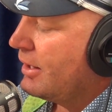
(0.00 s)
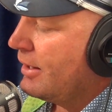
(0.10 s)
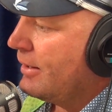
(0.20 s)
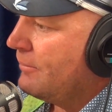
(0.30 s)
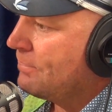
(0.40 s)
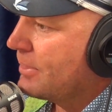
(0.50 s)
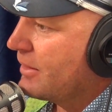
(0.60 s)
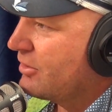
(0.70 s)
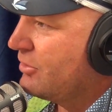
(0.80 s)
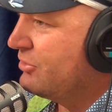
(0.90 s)
It
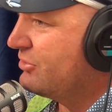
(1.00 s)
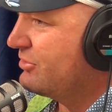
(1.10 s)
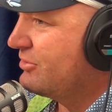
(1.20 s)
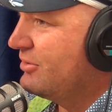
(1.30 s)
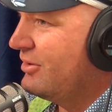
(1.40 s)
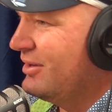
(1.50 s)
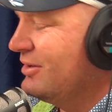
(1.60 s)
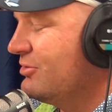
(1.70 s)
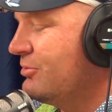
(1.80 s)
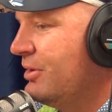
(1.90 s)
costs, I
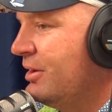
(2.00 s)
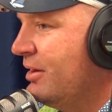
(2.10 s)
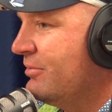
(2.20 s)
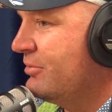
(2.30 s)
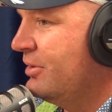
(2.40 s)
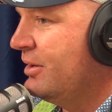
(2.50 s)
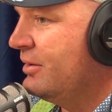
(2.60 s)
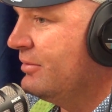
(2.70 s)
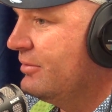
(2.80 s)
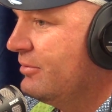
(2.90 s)
think it's
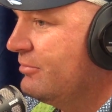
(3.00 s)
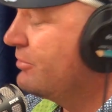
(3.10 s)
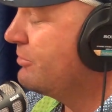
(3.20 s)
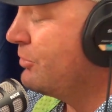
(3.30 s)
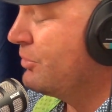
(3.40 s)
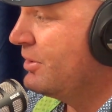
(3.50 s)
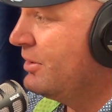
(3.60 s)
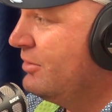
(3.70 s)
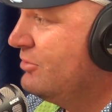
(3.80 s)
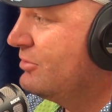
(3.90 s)
$3,500 for 4
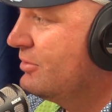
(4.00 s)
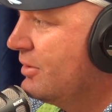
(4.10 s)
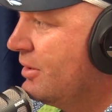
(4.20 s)
years.